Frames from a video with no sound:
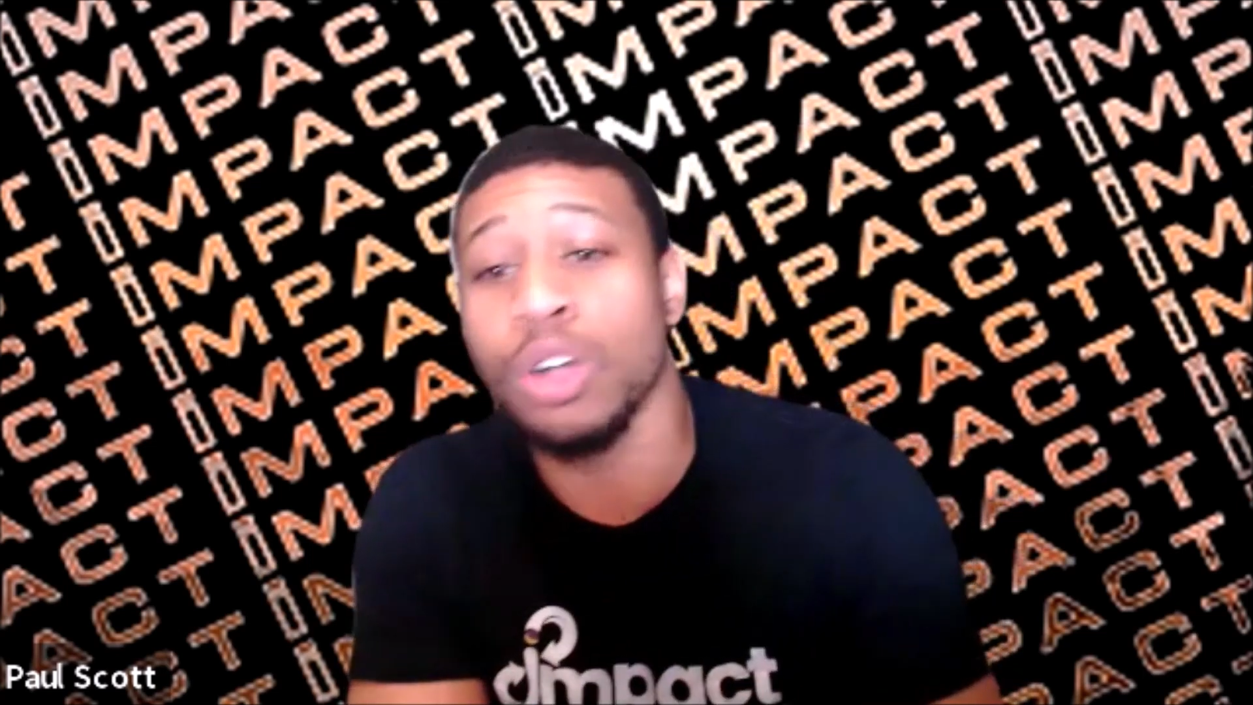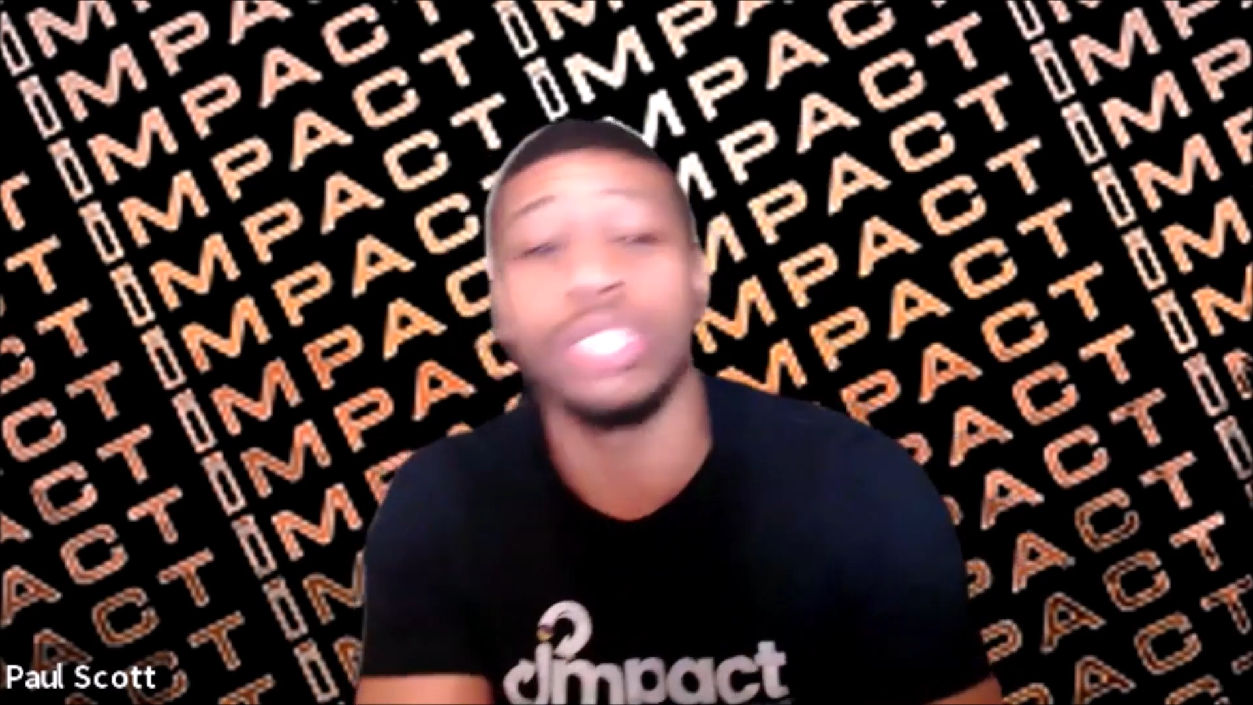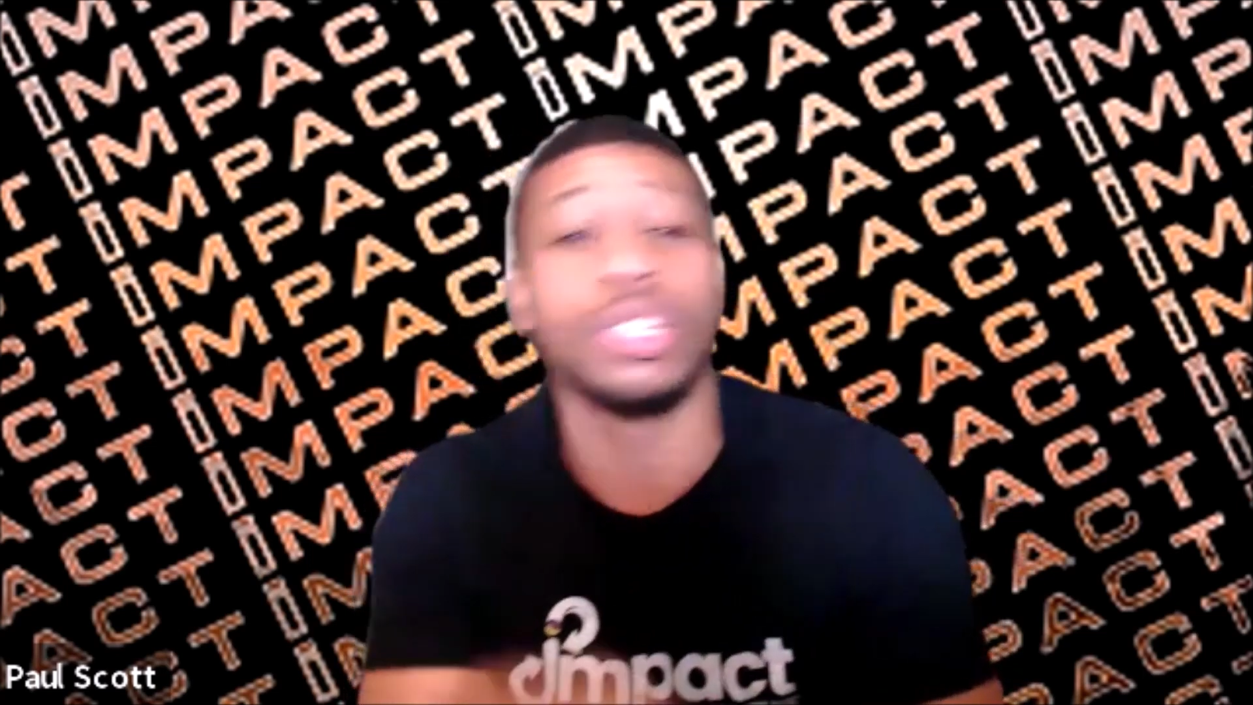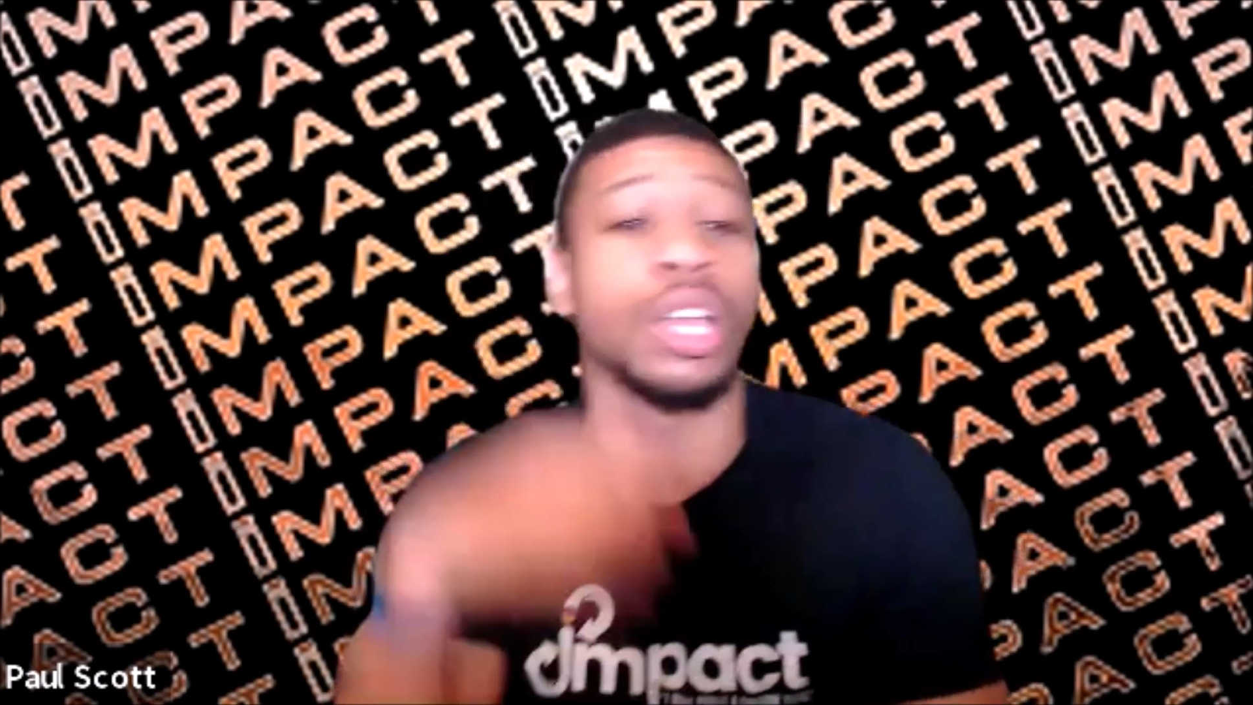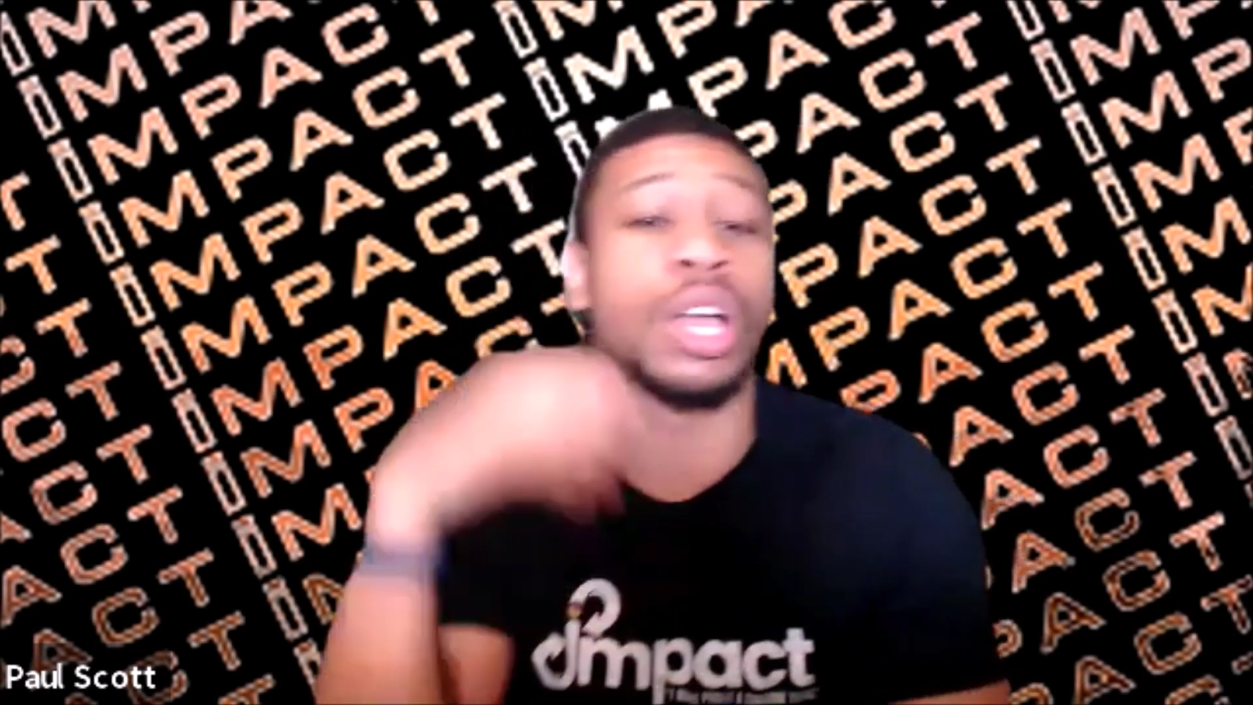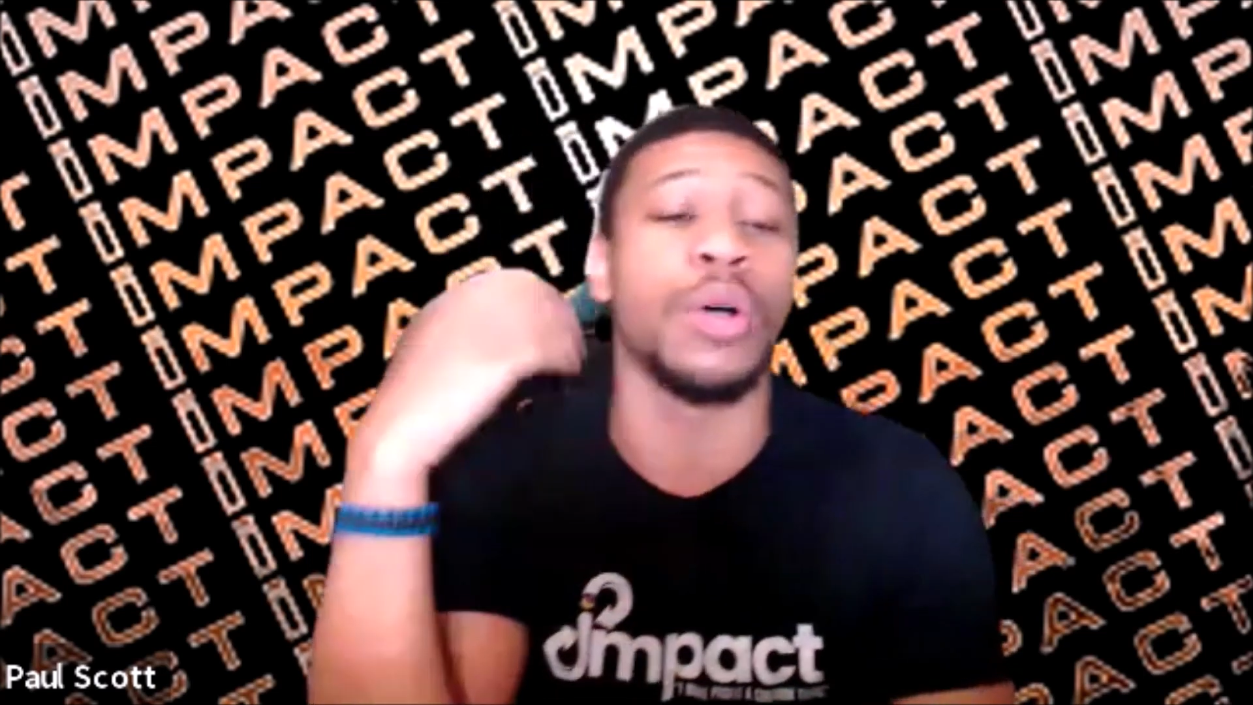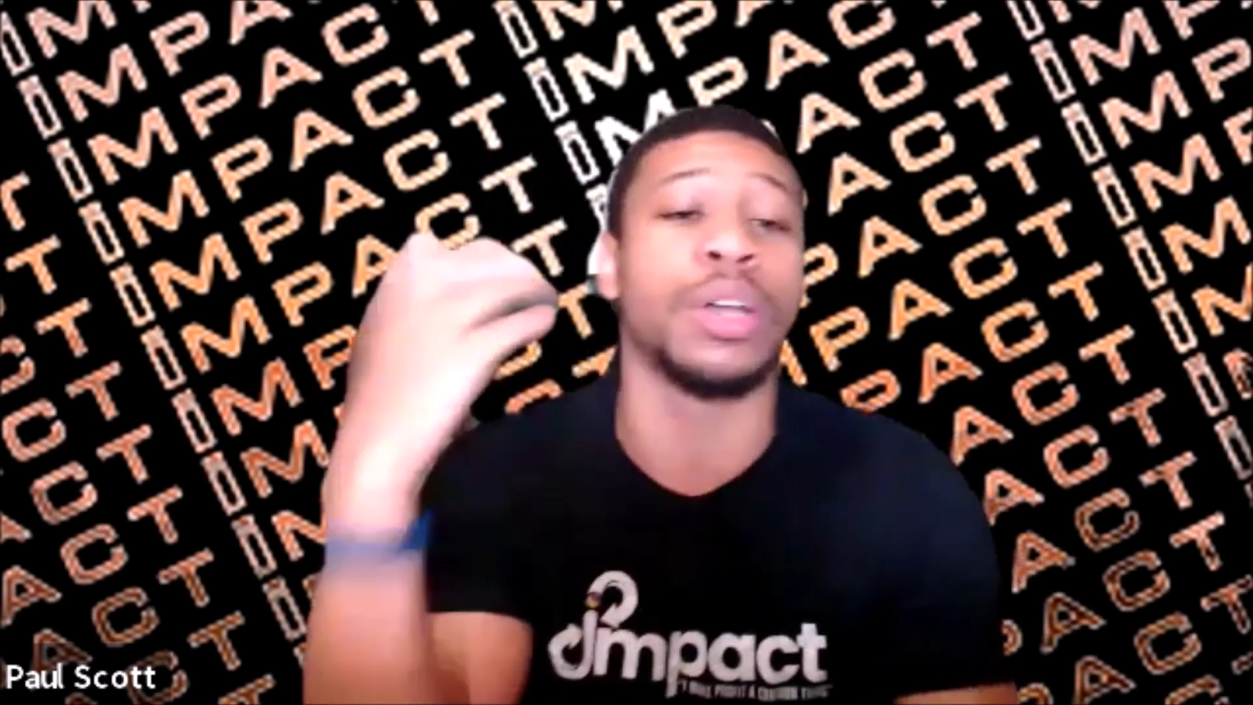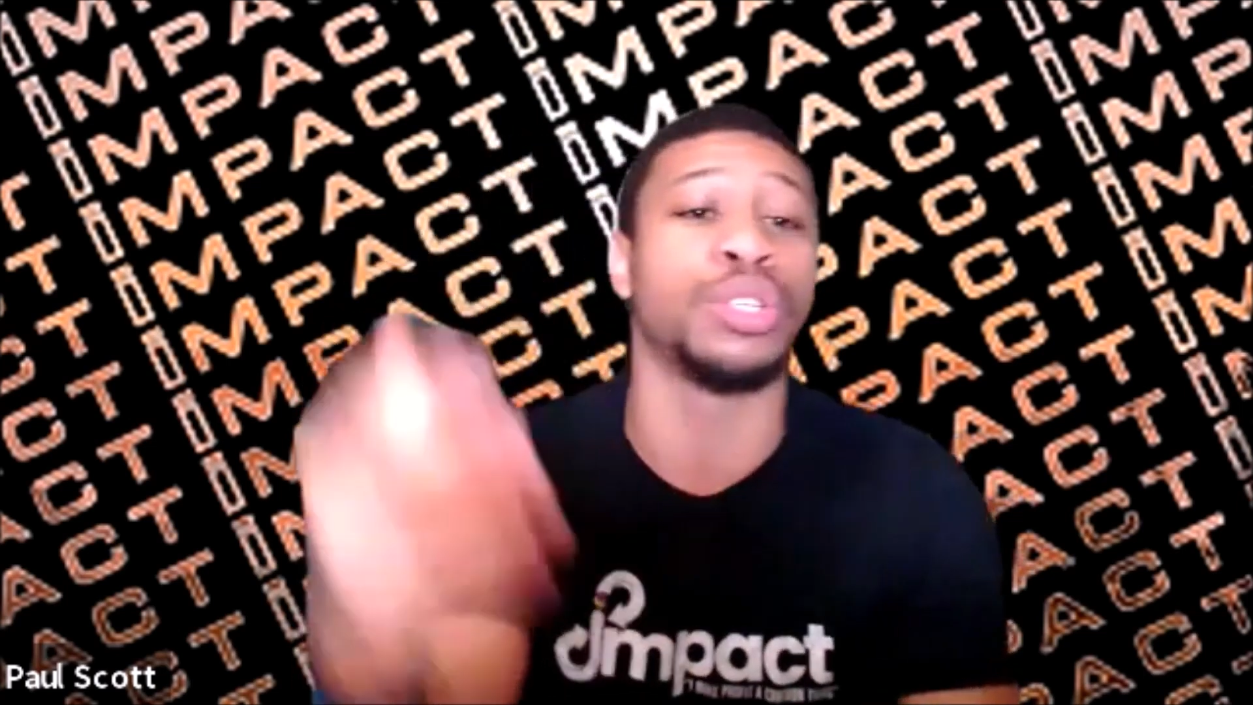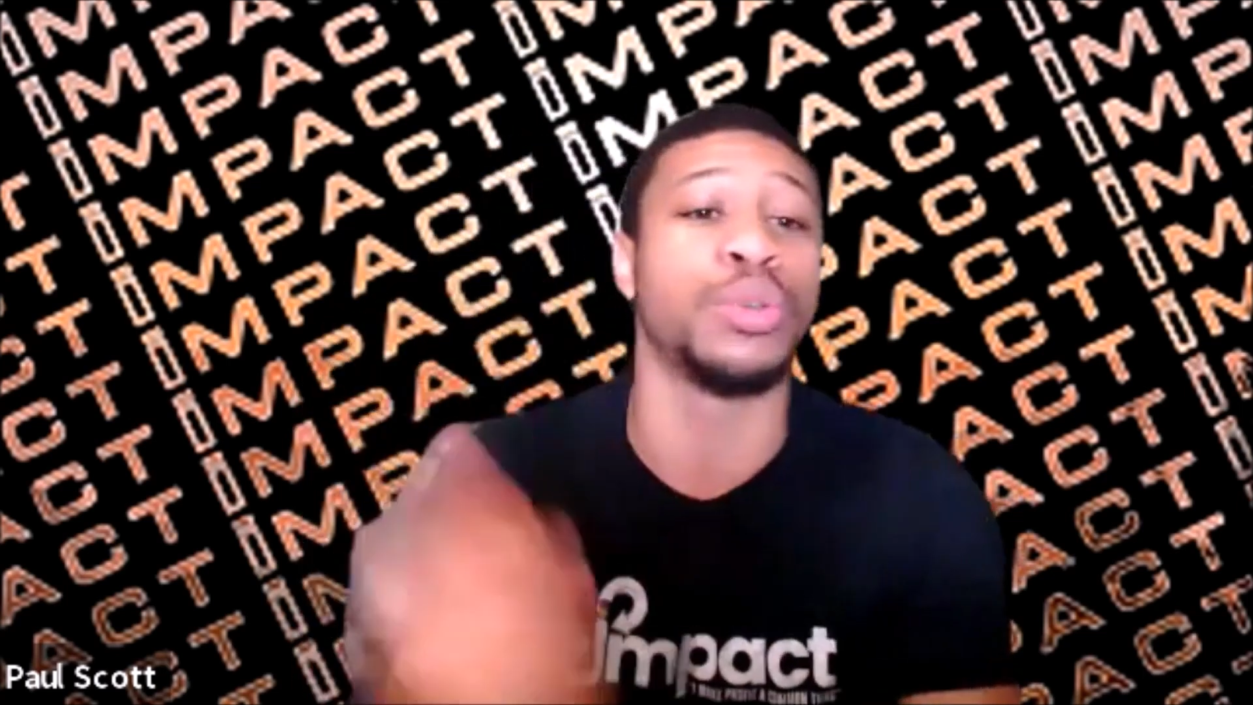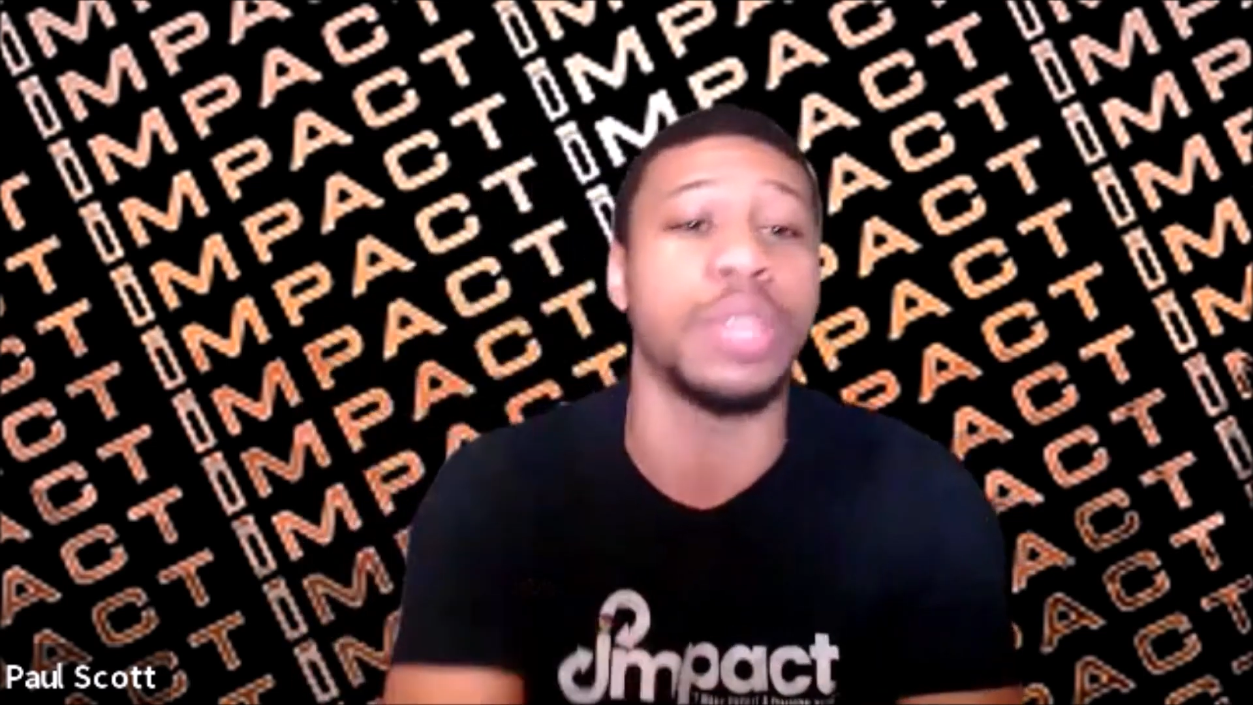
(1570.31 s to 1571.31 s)
He's going to go and
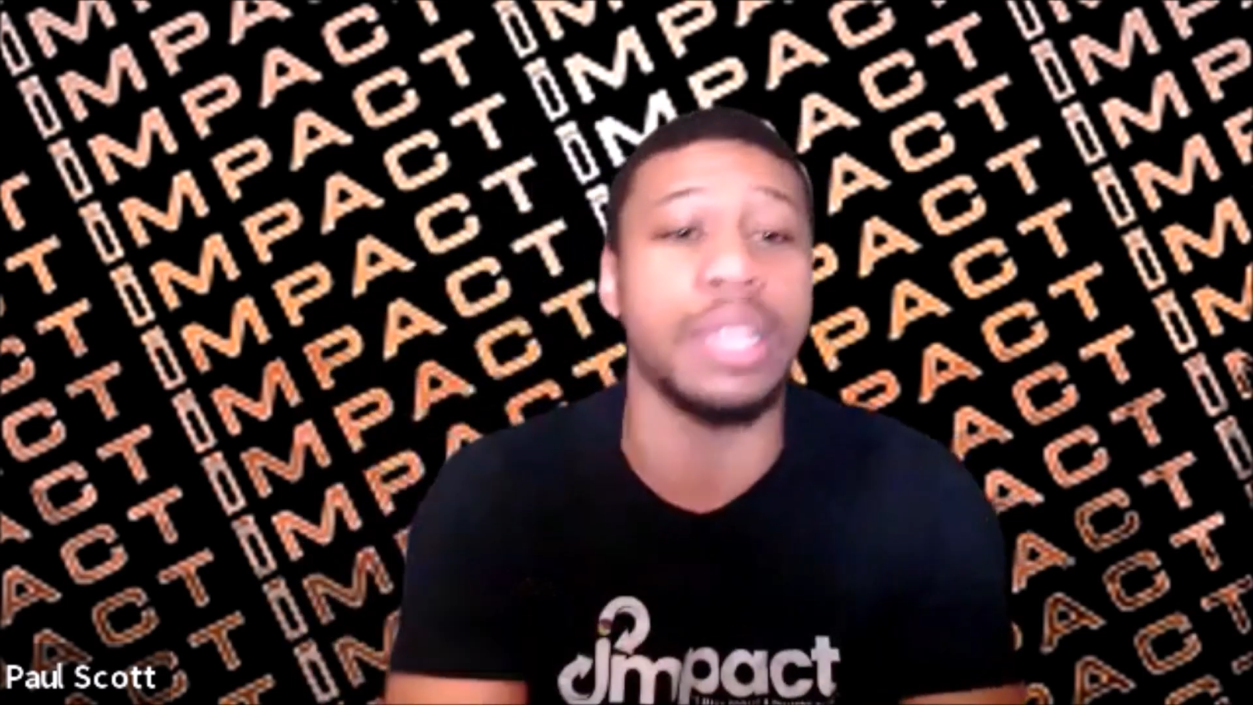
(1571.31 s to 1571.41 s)
do the,